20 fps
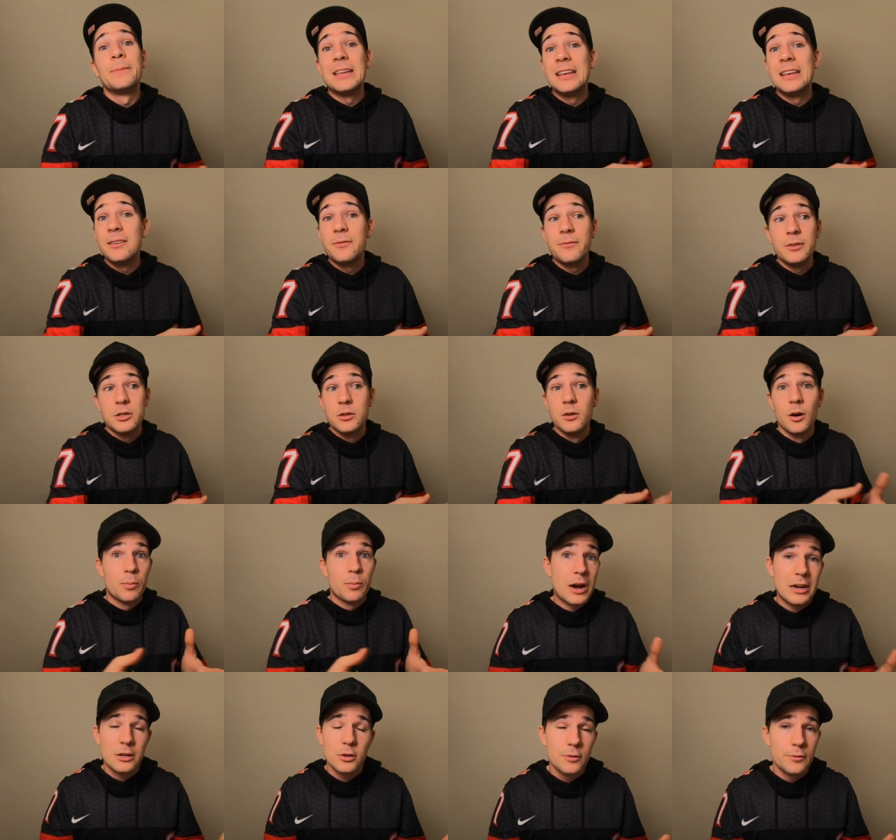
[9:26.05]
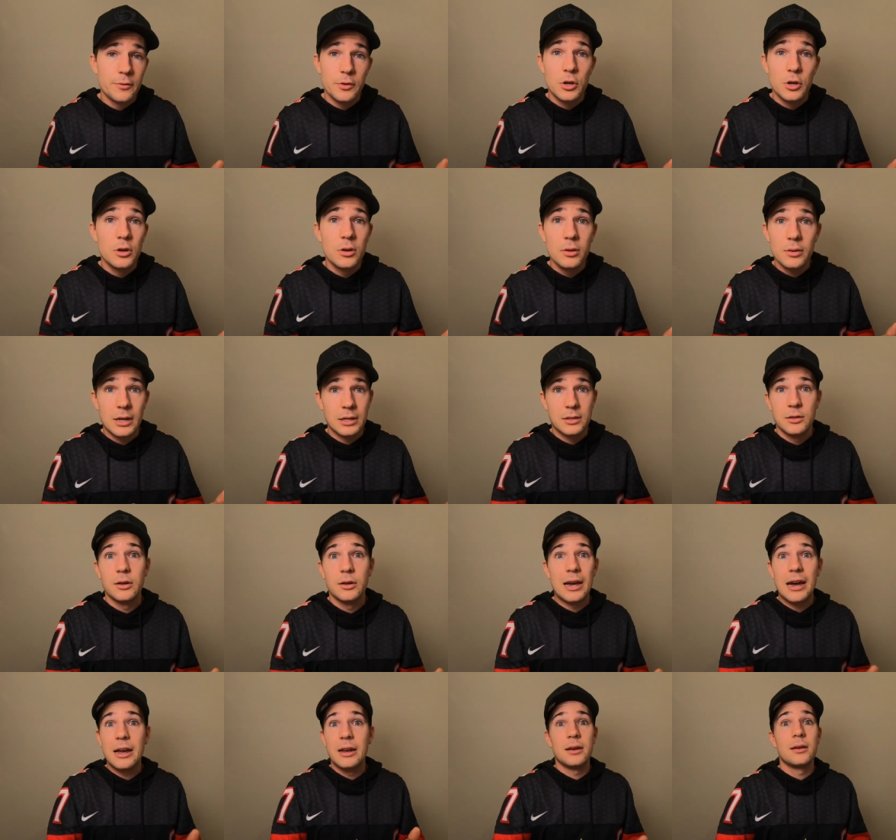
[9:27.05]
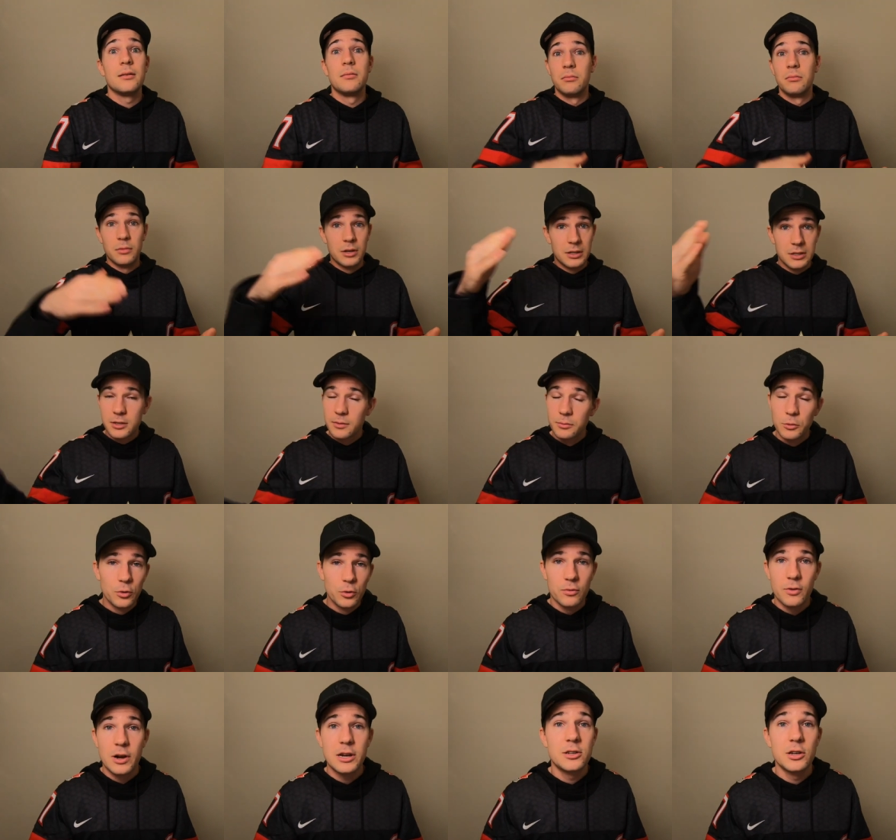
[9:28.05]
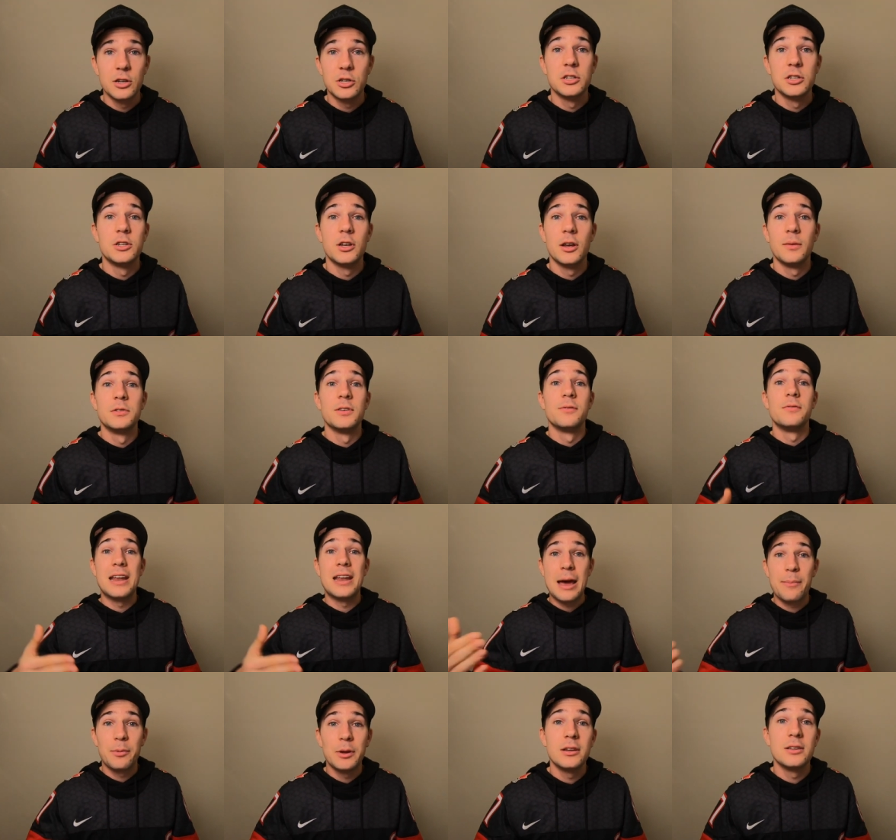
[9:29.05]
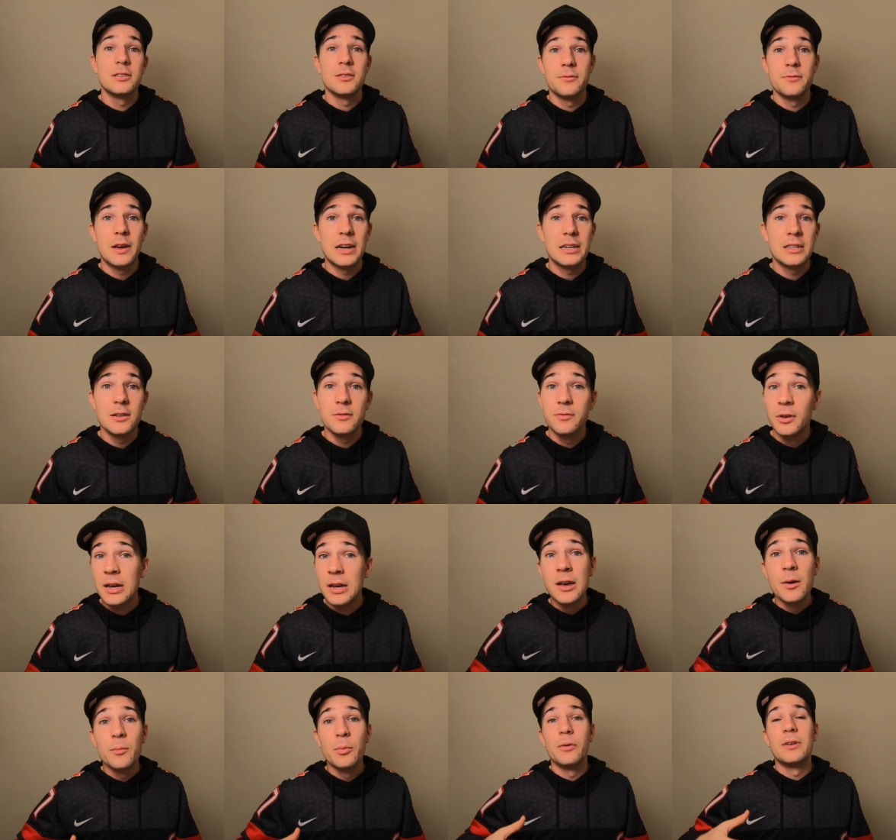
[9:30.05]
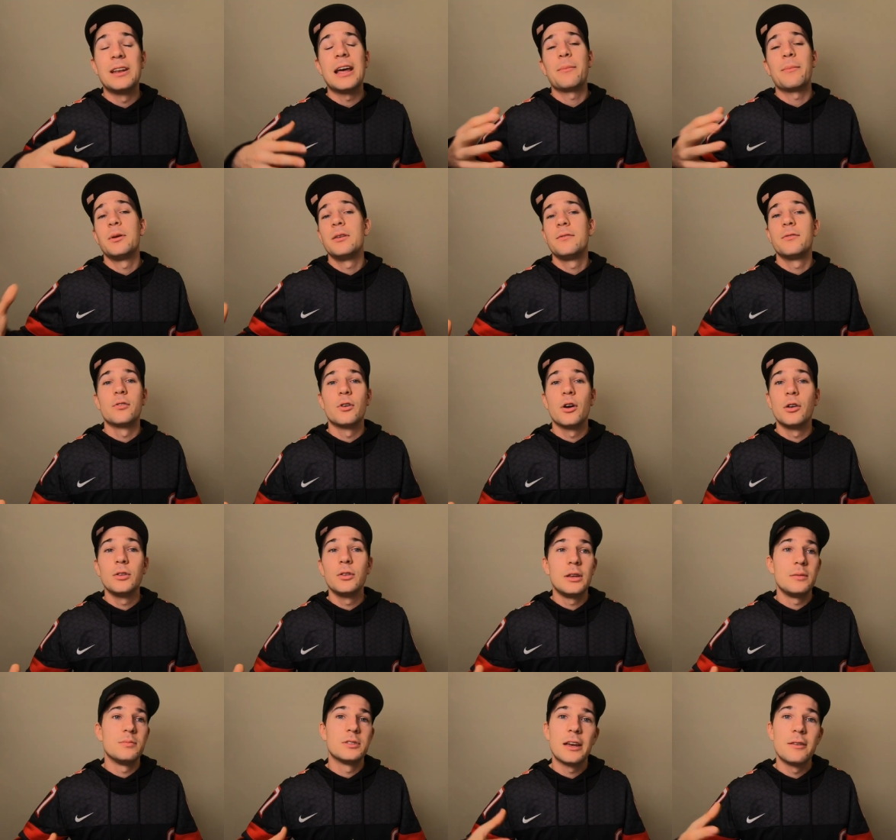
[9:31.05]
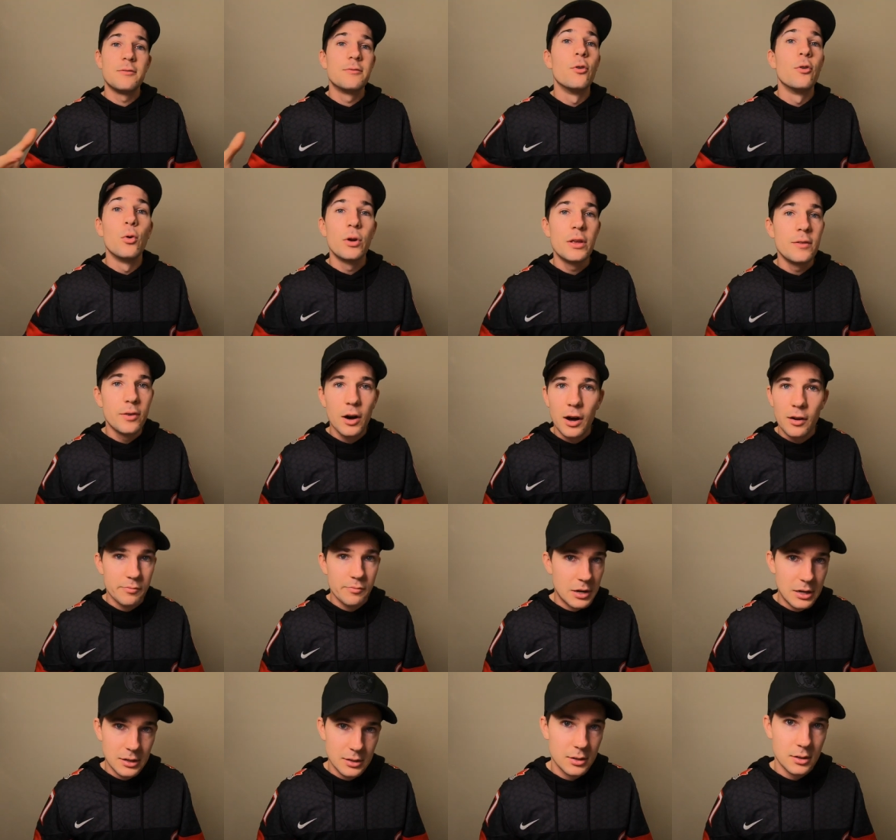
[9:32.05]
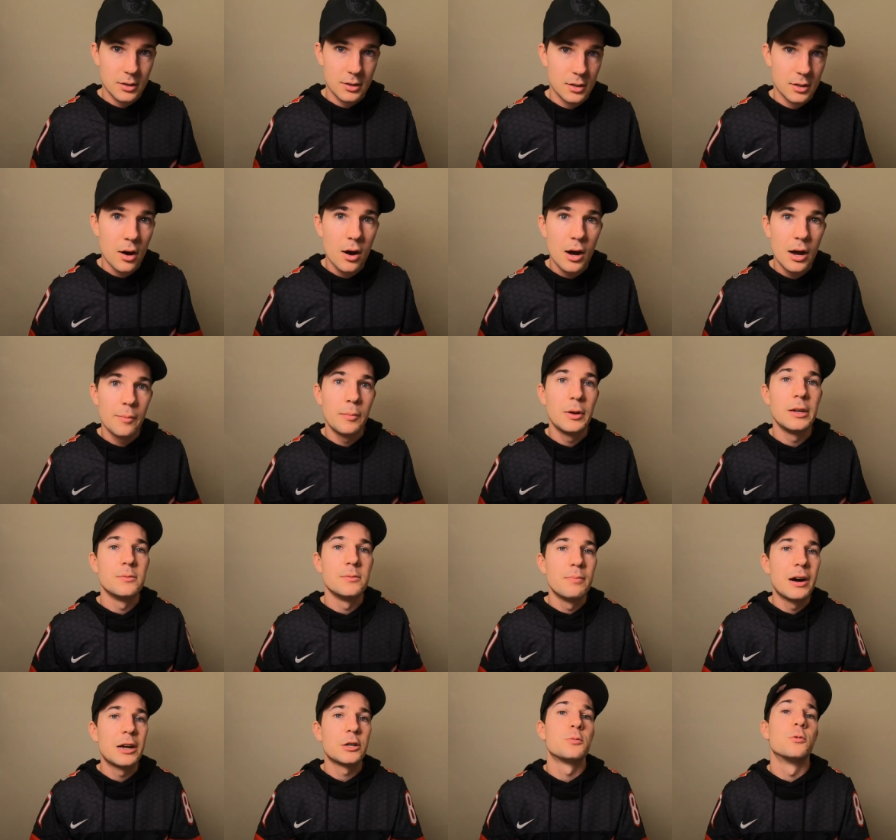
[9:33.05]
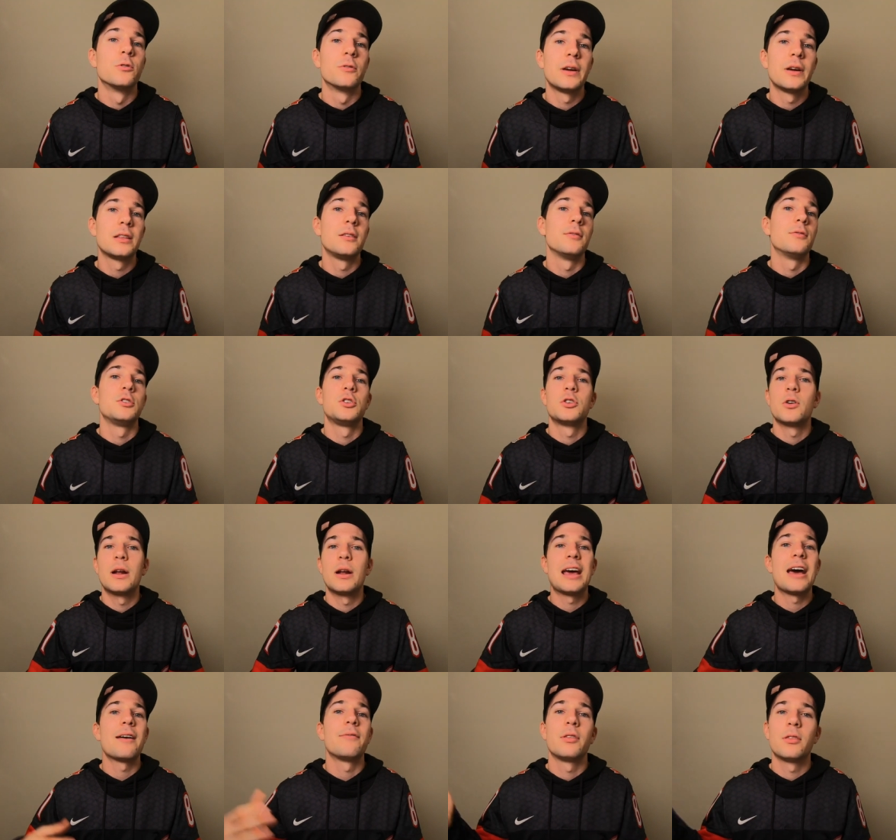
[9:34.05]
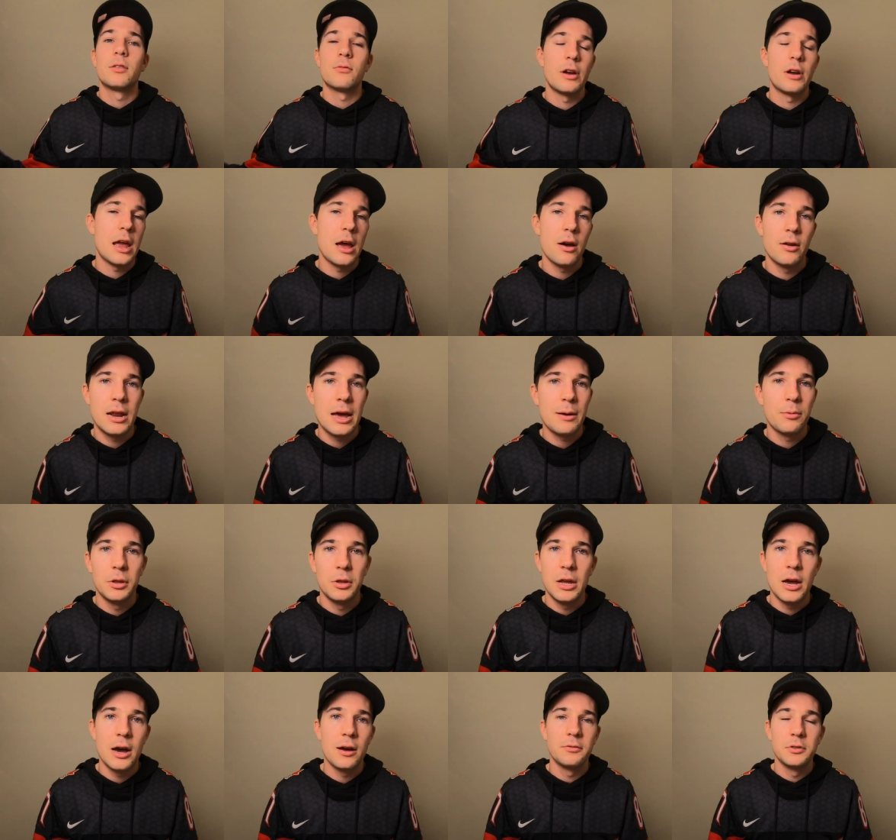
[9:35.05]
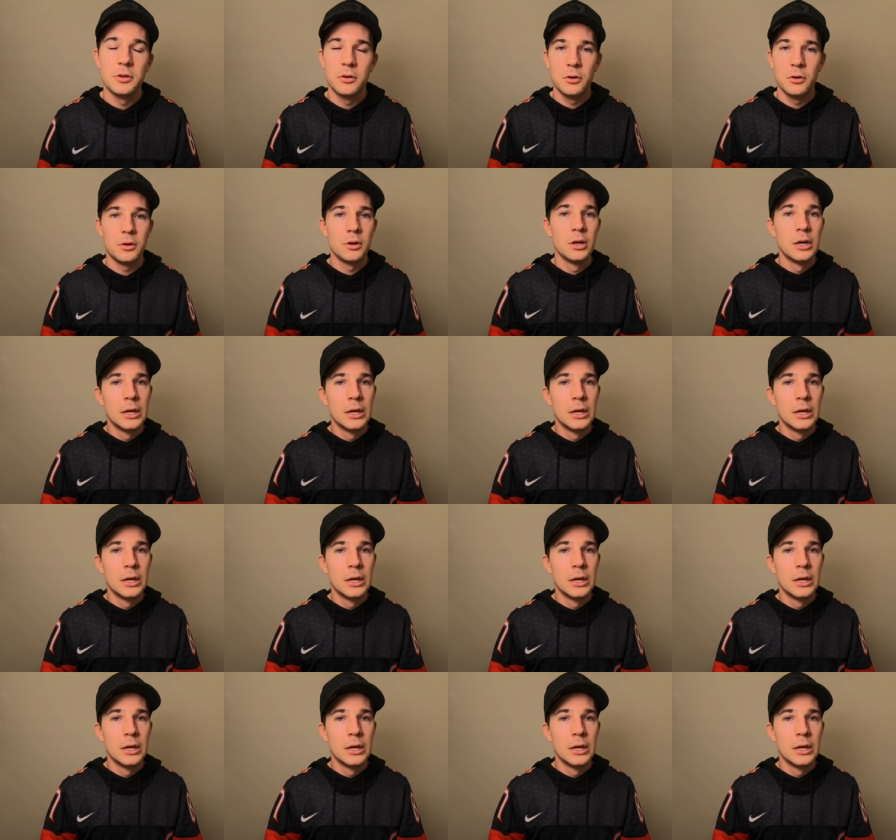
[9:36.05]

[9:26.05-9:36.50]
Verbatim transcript: If it's not practical for you, that's okay. There's some good research in terms of napping is effective, but napping for only, say, 45 minutes at a time is much more effective than trying to have a three hour nap in the afternoon.